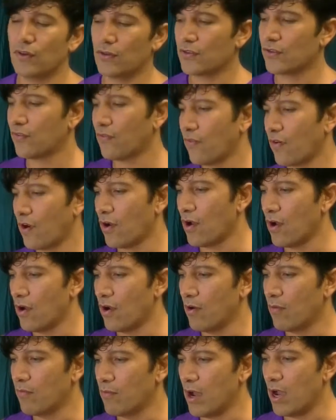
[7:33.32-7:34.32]
goes
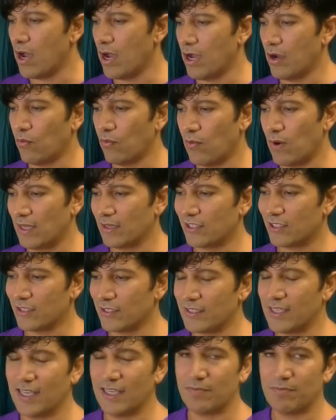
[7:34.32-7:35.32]
from 1
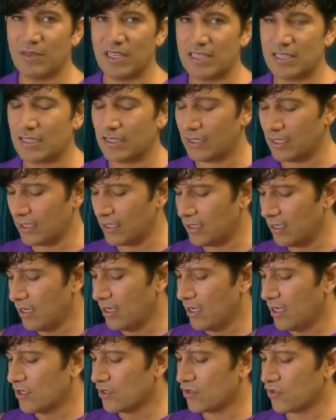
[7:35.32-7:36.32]
to 10 basically.
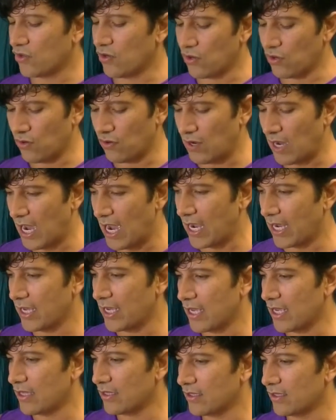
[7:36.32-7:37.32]
So
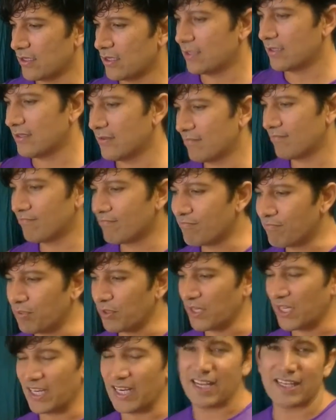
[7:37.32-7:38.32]
I
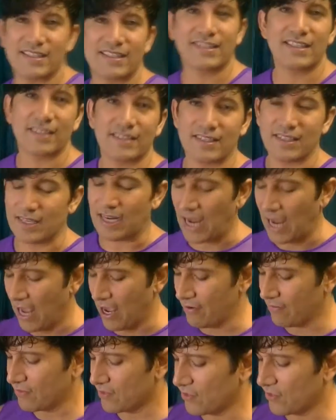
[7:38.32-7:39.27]
put it at 6.5.